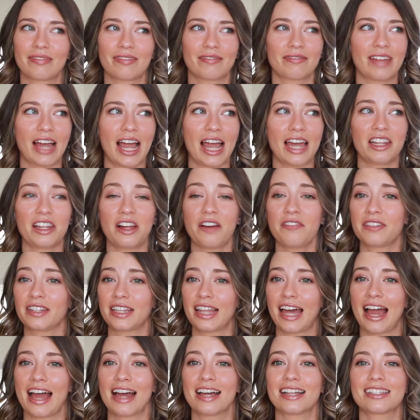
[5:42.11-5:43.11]
I loved
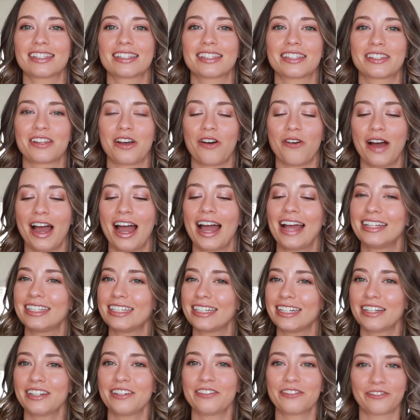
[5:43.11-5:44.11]
that. So I
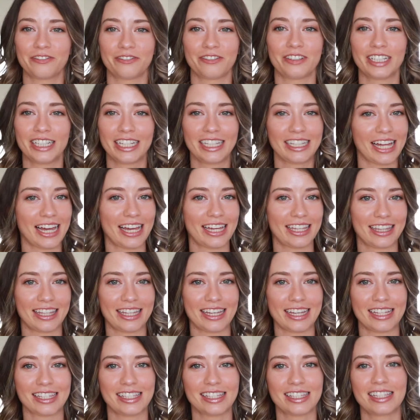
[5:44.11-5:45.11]
did really like
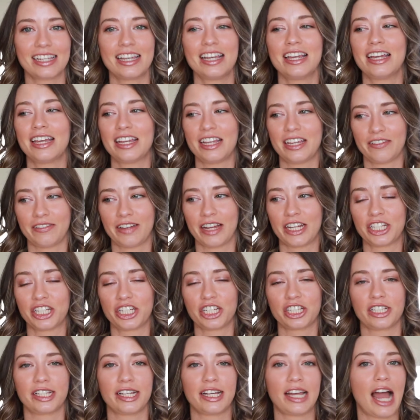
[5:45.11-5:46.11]
this.
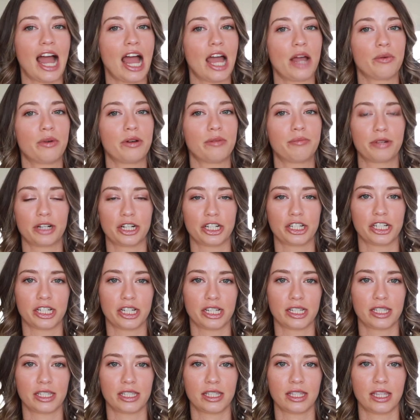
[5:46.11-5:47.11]
Eventually, I would
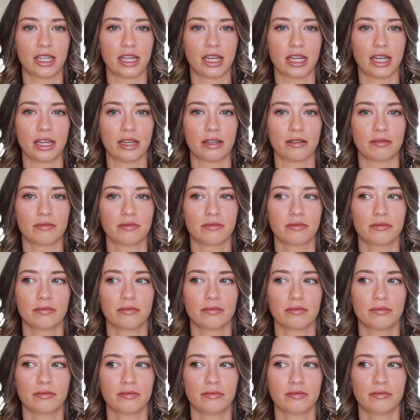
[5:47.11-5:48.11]
purchase the
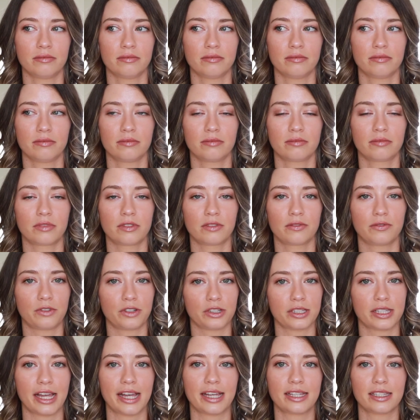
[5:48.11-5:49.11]

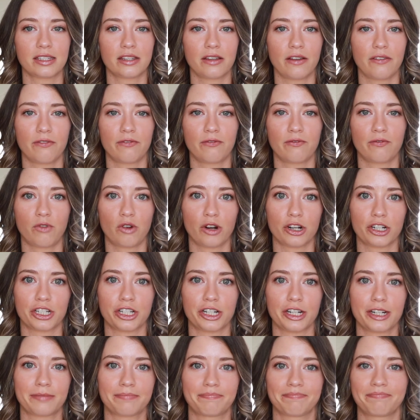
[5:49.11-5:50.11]
full size, for sure.